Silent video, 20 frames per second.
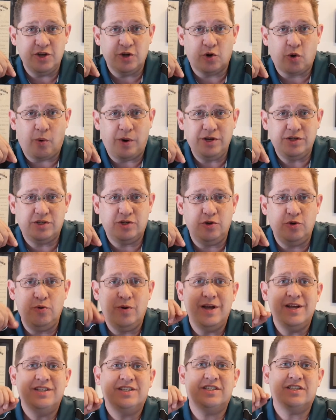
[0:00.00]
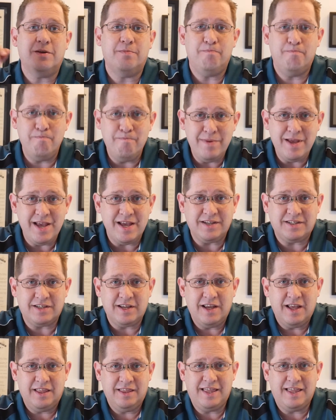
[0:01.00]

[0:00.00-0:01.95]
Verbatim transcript: you're going to submit